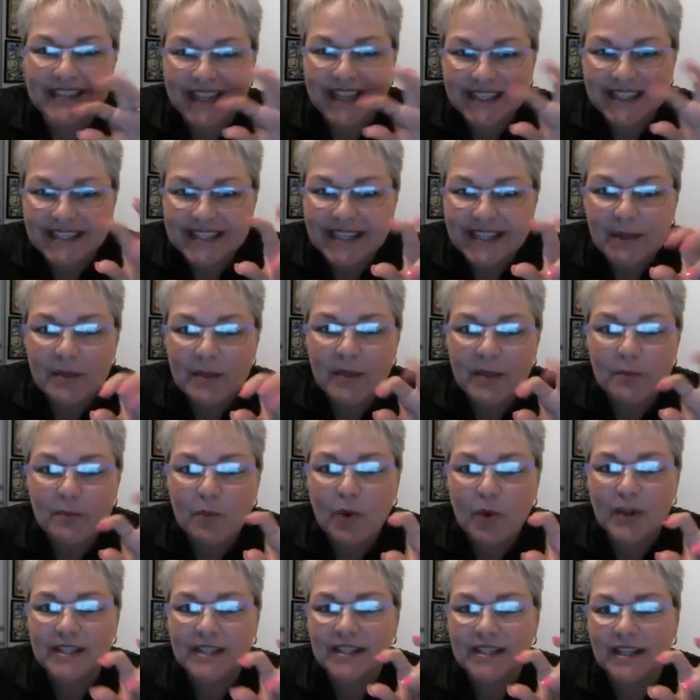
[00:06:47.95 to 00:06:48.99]
and some of the
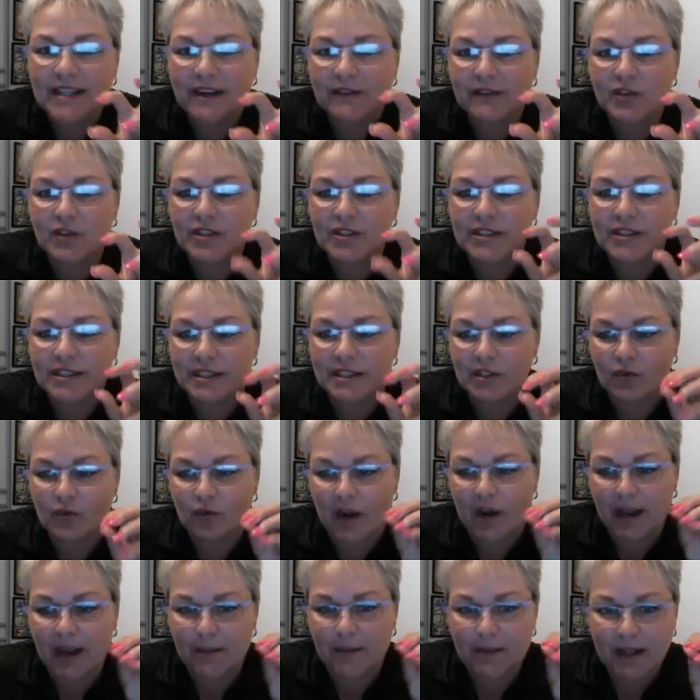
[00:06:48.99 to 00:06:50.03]
points that I've just
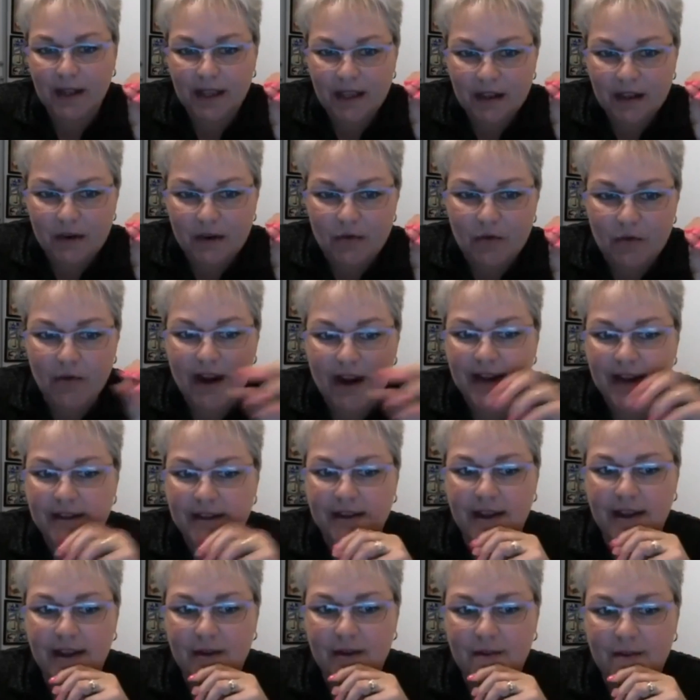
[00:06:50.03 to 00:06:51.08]
described right
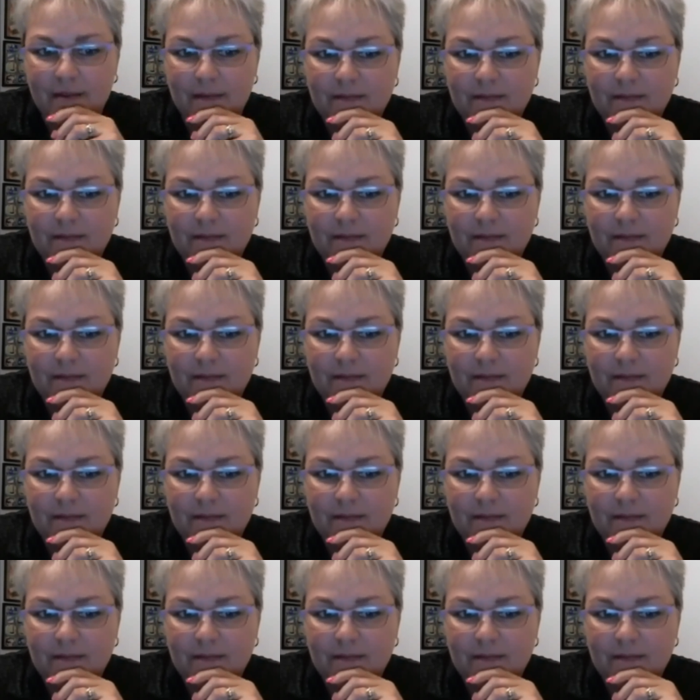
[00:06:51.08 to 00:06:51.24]
now?